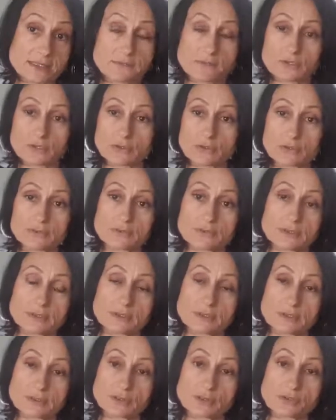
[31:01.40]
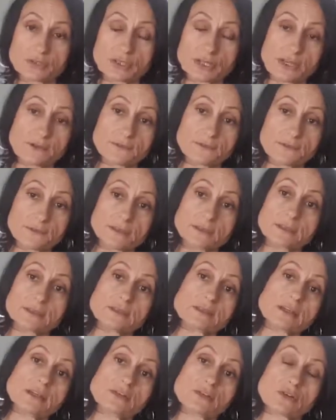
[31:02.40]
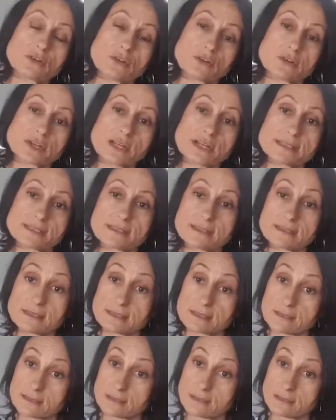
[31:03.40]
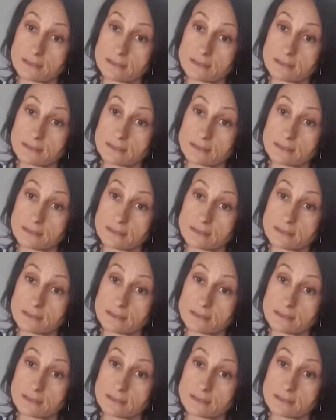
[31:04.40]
if you don't not enough hydrochloric acid is